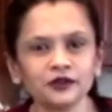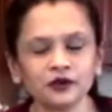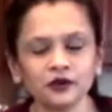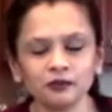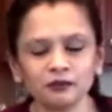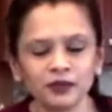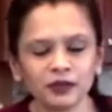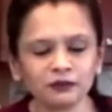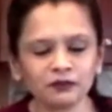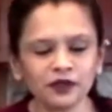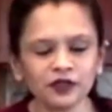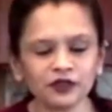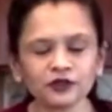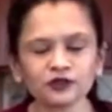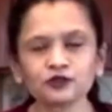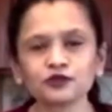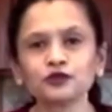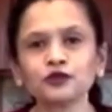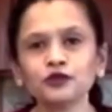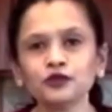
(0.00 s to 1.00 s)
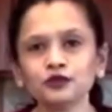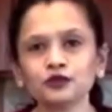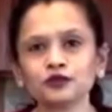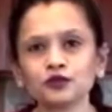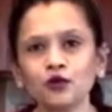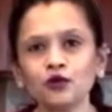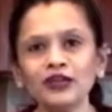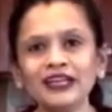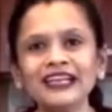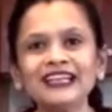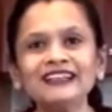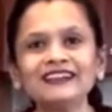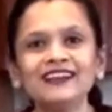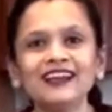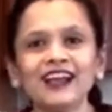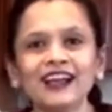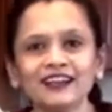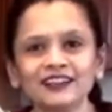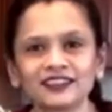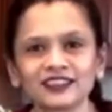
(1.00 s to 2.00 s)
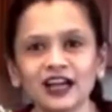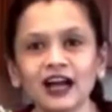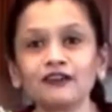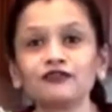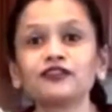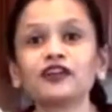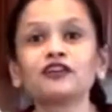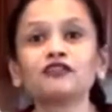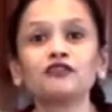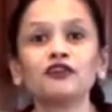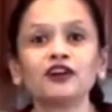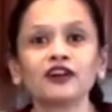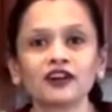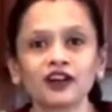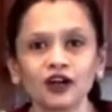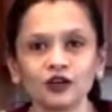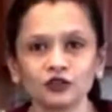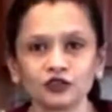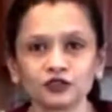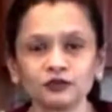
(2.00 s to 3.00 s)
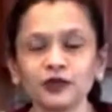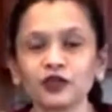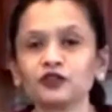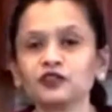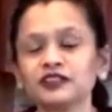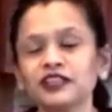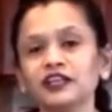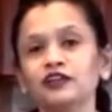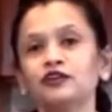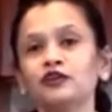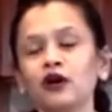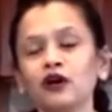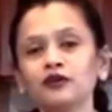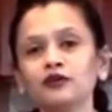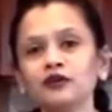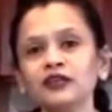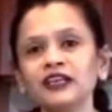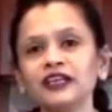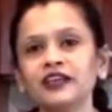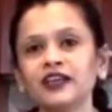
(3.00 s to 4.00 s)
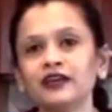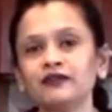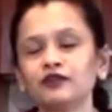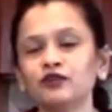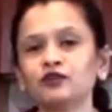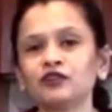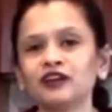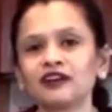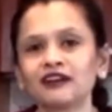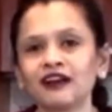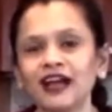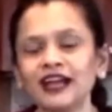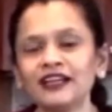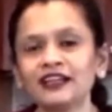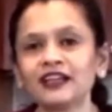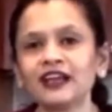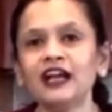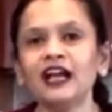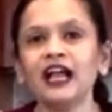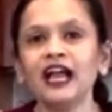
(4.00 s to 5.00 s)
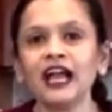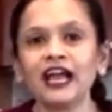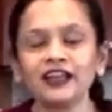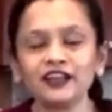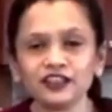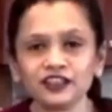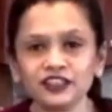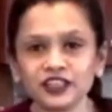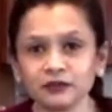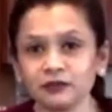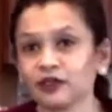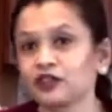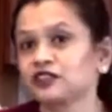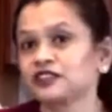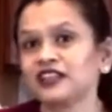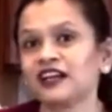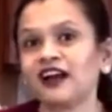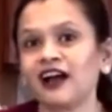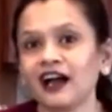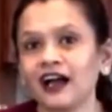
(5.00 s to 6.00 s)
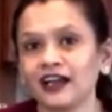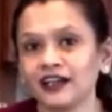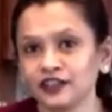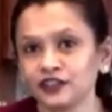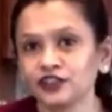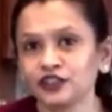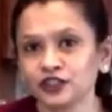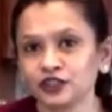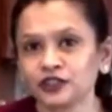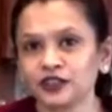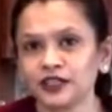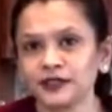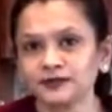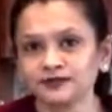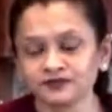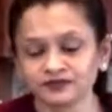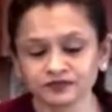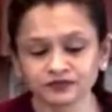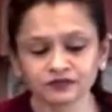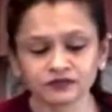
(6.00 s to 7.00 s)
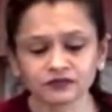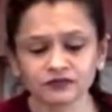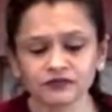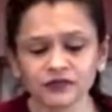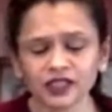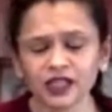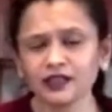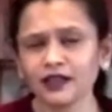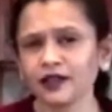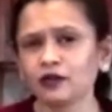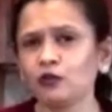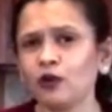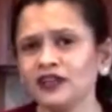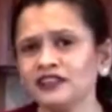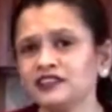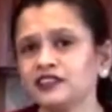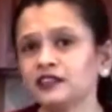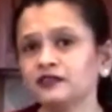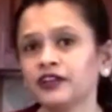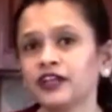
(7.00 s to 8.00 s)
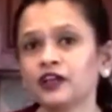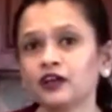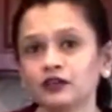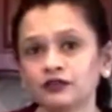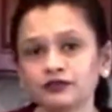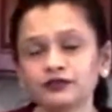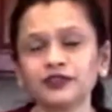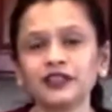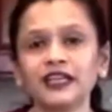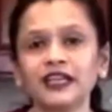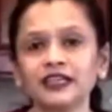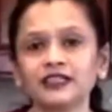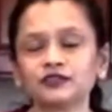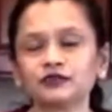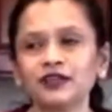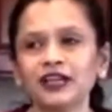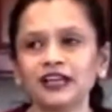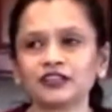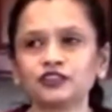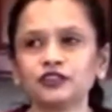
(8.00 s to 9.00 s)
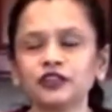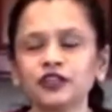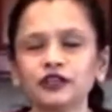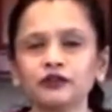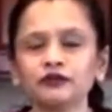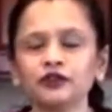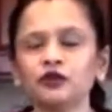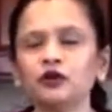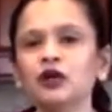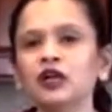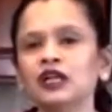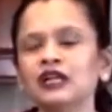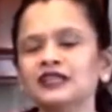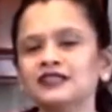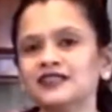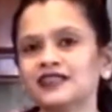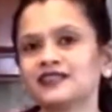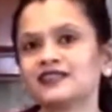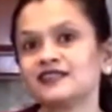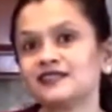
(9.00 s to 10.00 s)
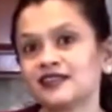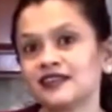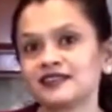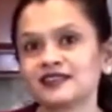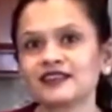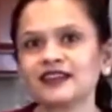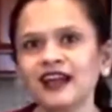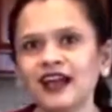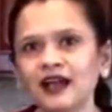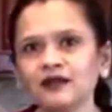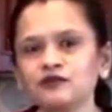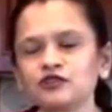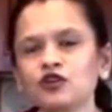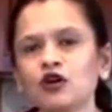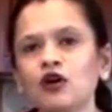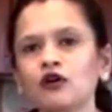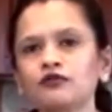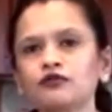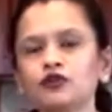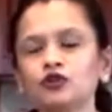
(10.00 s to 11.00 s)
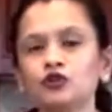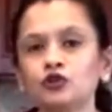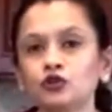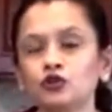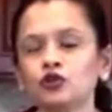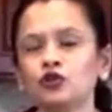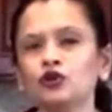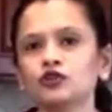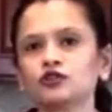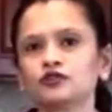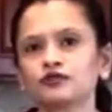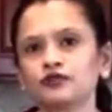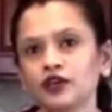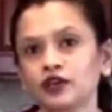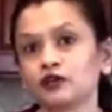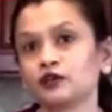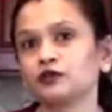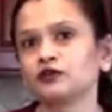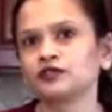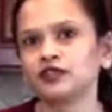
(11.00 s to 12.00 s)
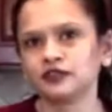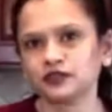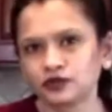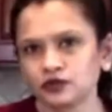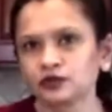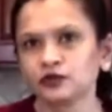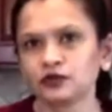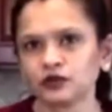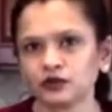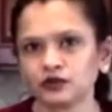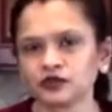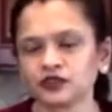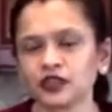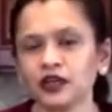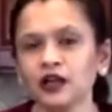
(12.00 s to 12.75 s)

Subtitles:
people used to use only dates after workouts because they not only gave you the right energy because they are high in sugar. Like one serving of dates will actually give you 66 grams of glucose, fructose and sucrose.